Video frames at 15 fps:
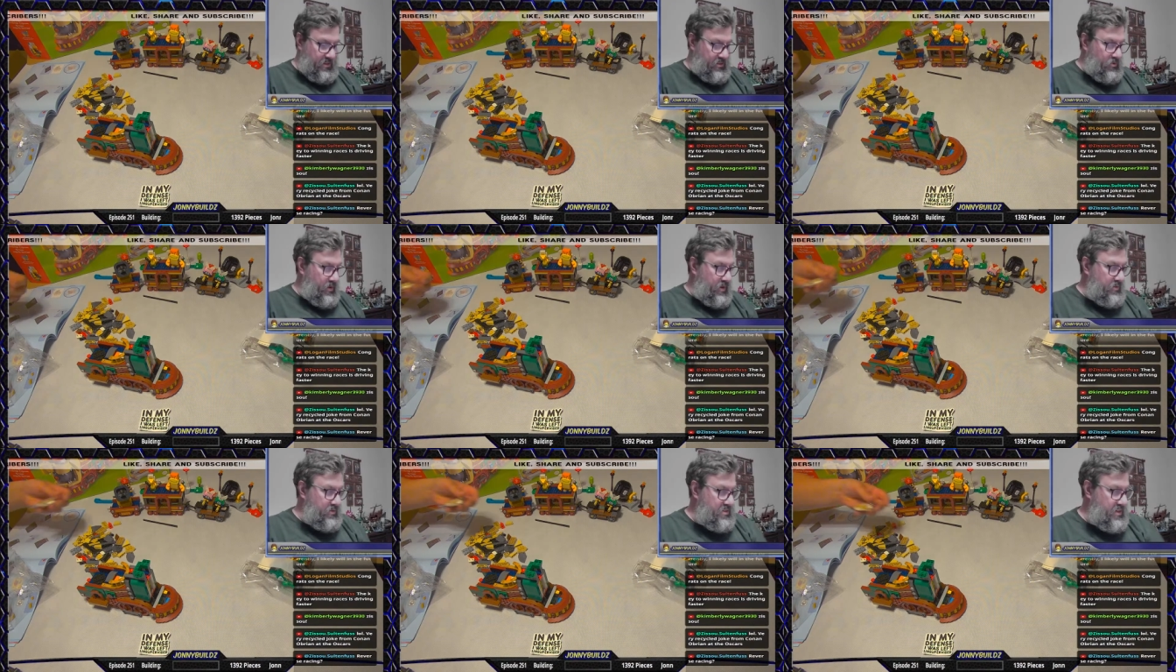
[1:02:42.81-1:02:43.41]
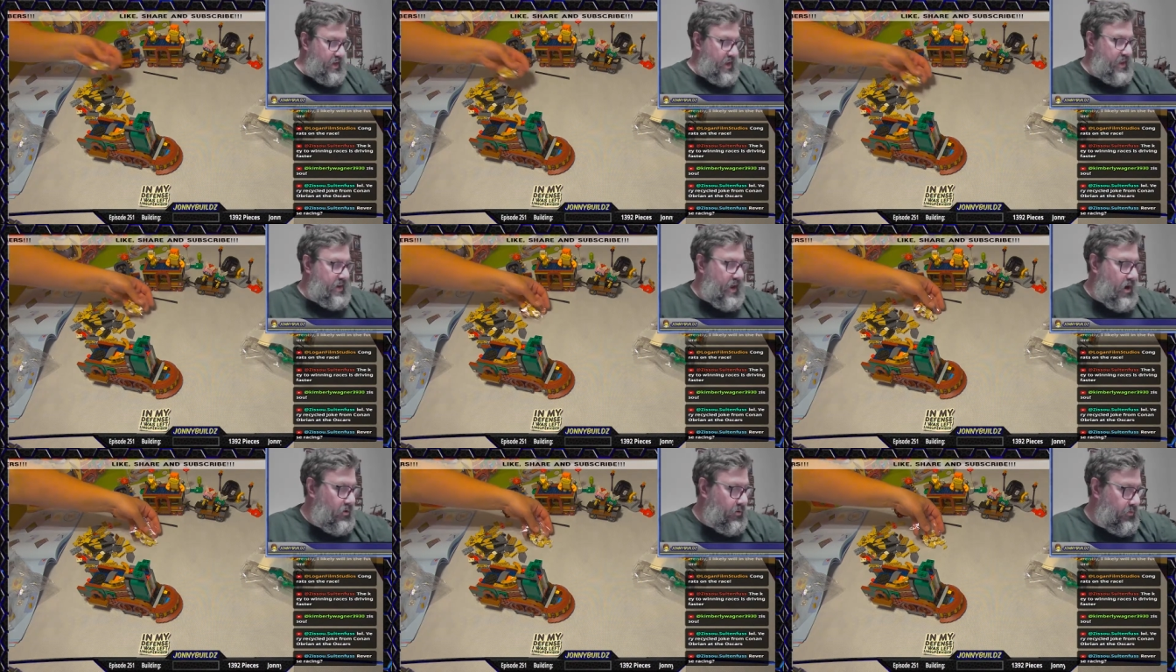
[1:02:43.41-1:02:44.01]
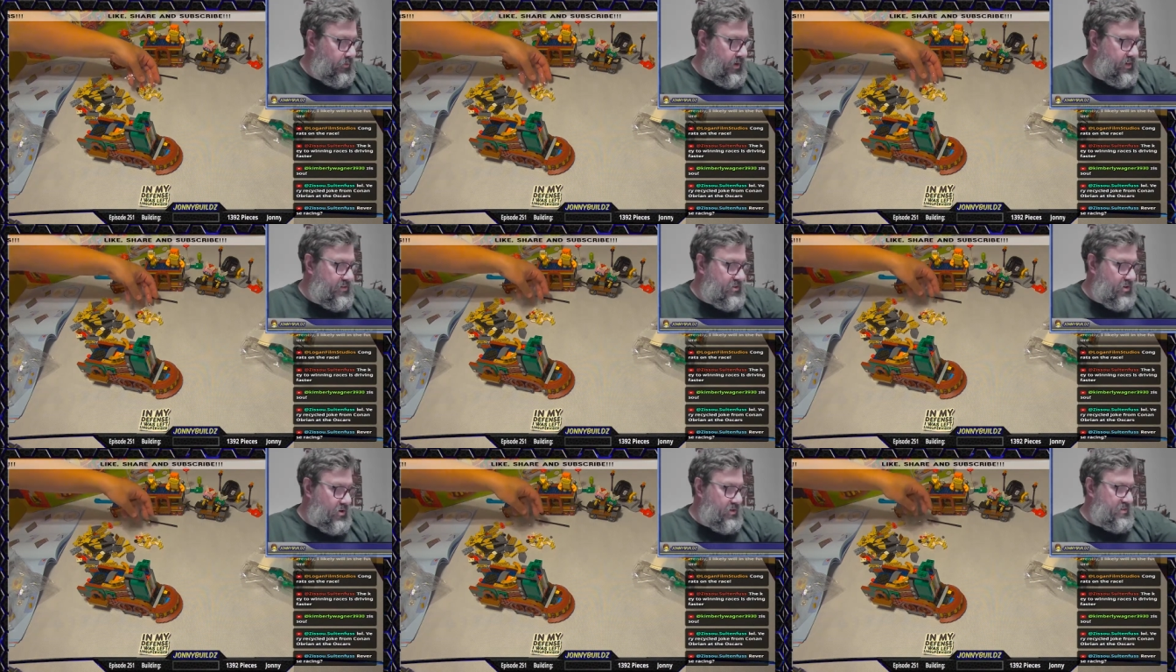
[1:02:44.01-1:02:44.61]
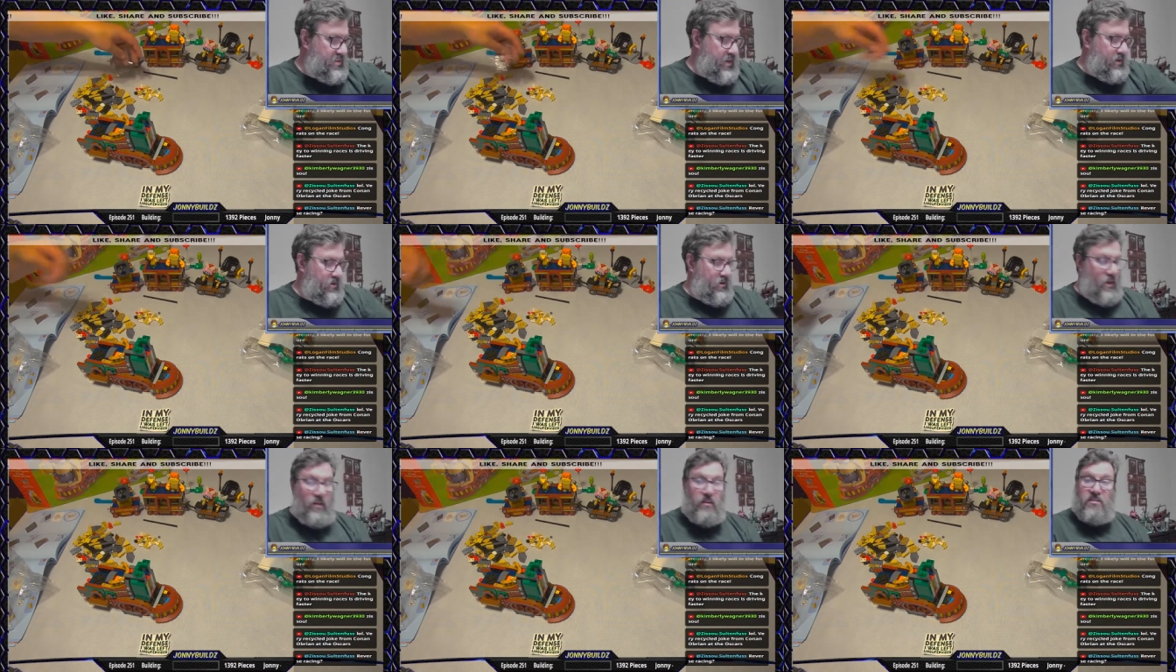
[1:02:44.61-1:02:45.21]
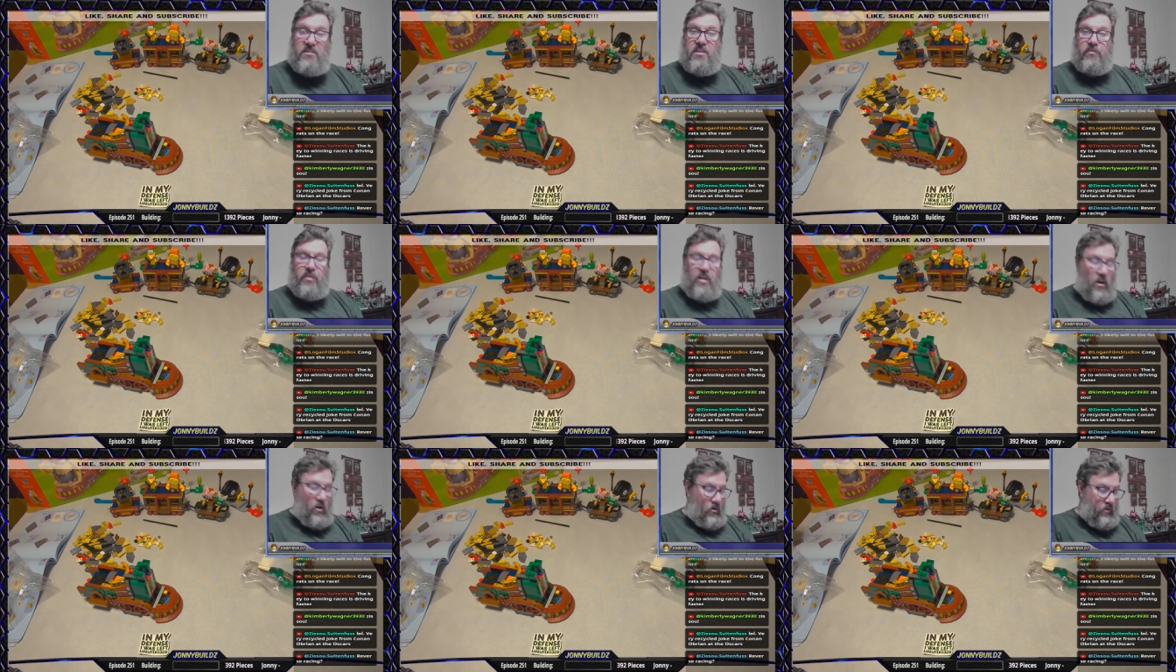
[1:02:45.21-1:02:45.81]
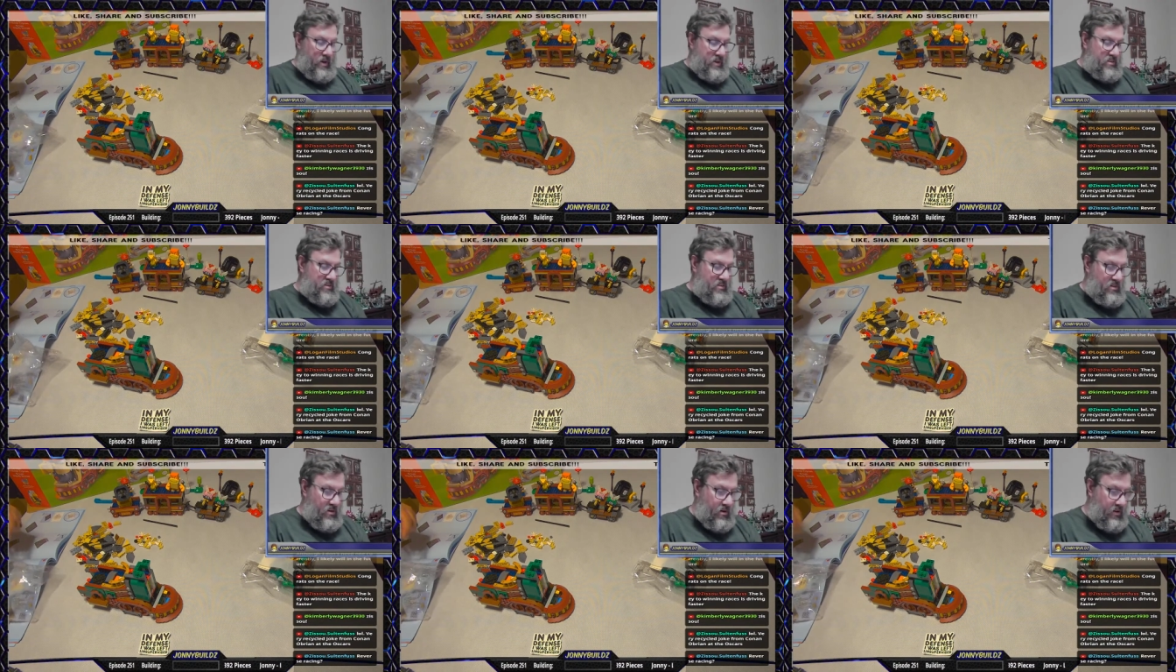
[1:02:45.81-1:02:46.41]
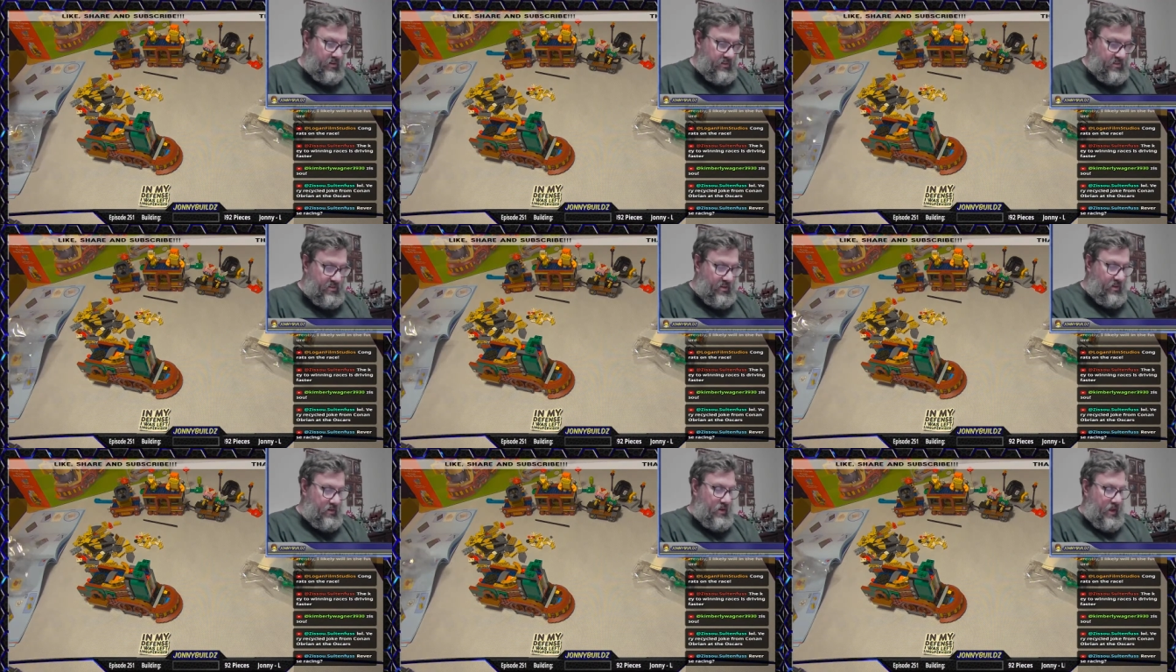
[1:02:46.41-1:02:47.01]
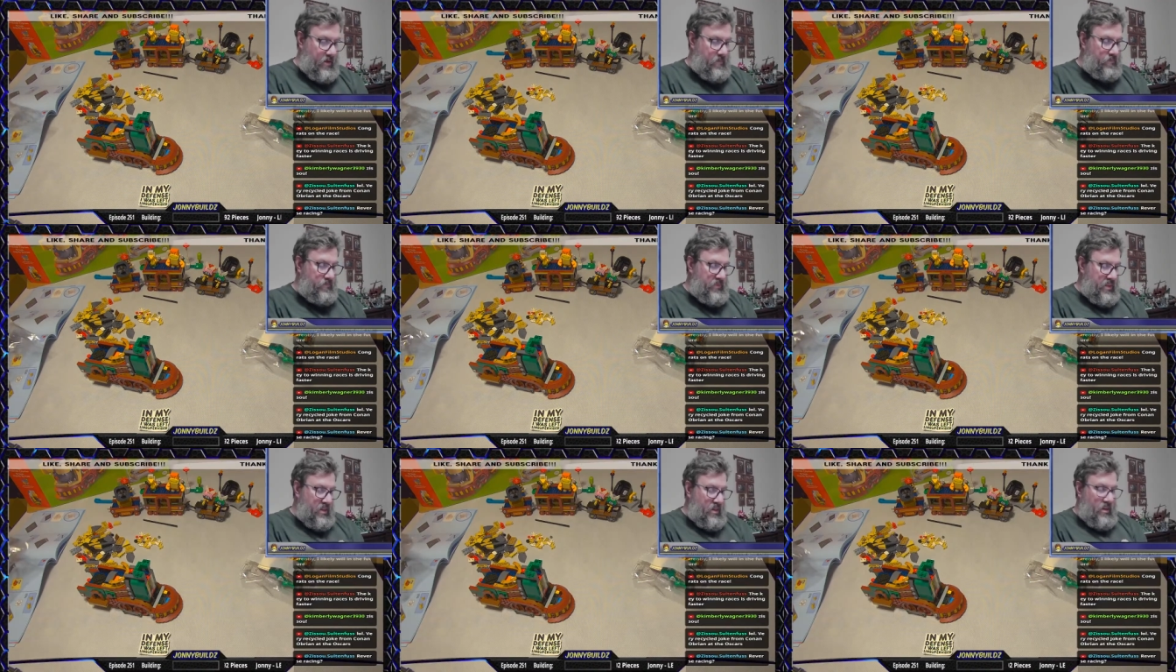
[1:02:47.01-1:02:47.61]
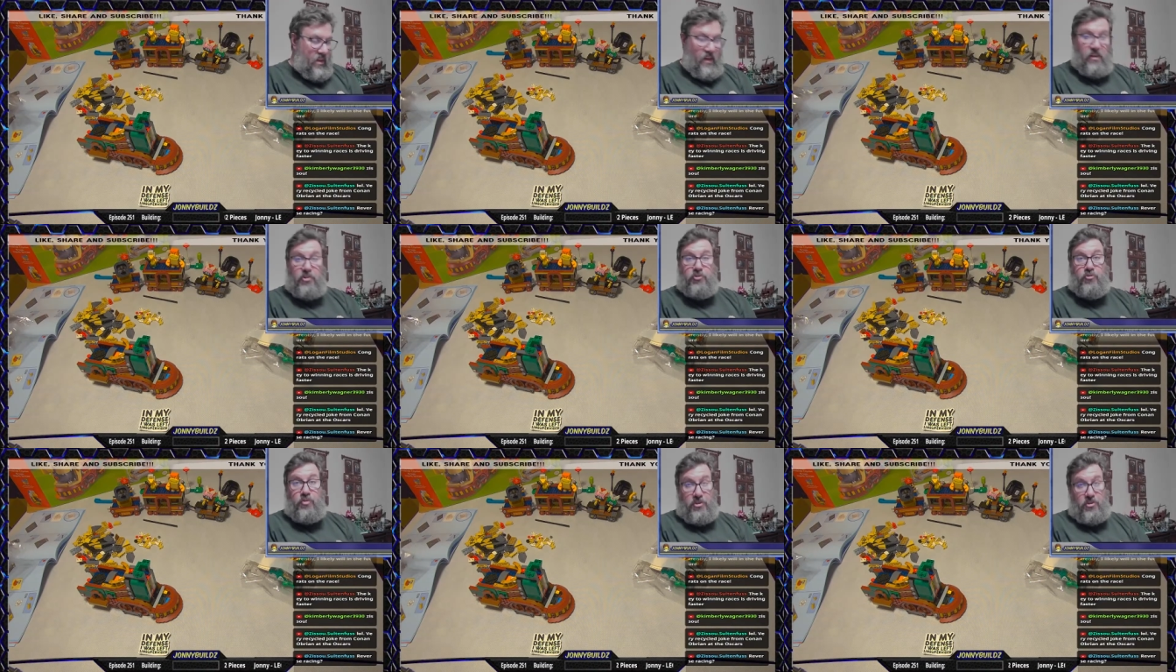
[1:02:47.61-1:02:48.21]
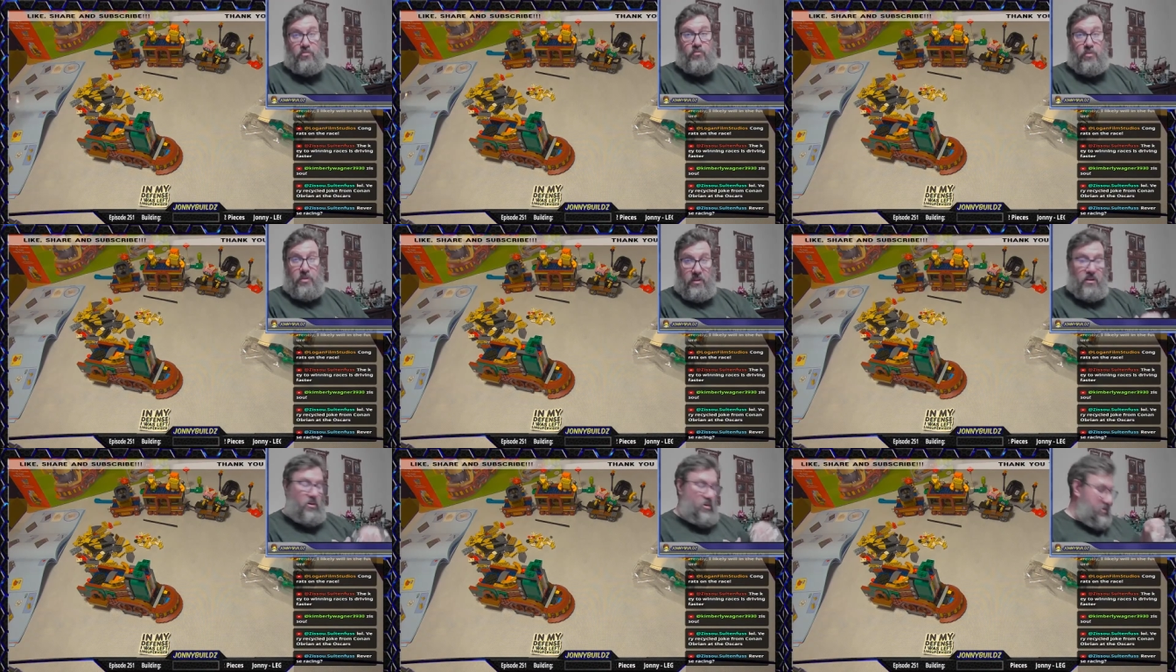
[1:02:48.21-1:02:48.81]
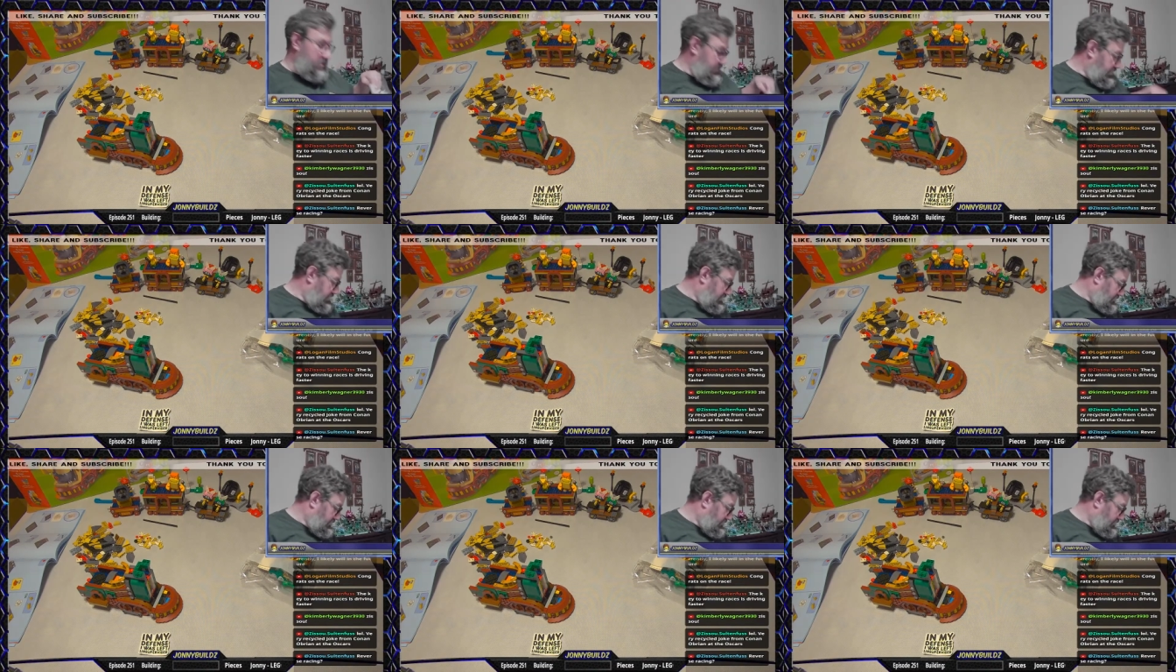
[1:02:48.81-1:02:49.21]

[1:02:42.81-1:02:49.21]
So it was an 8-hour race on Saturday and a 7-hour race on Sunday. And attrition really hurts.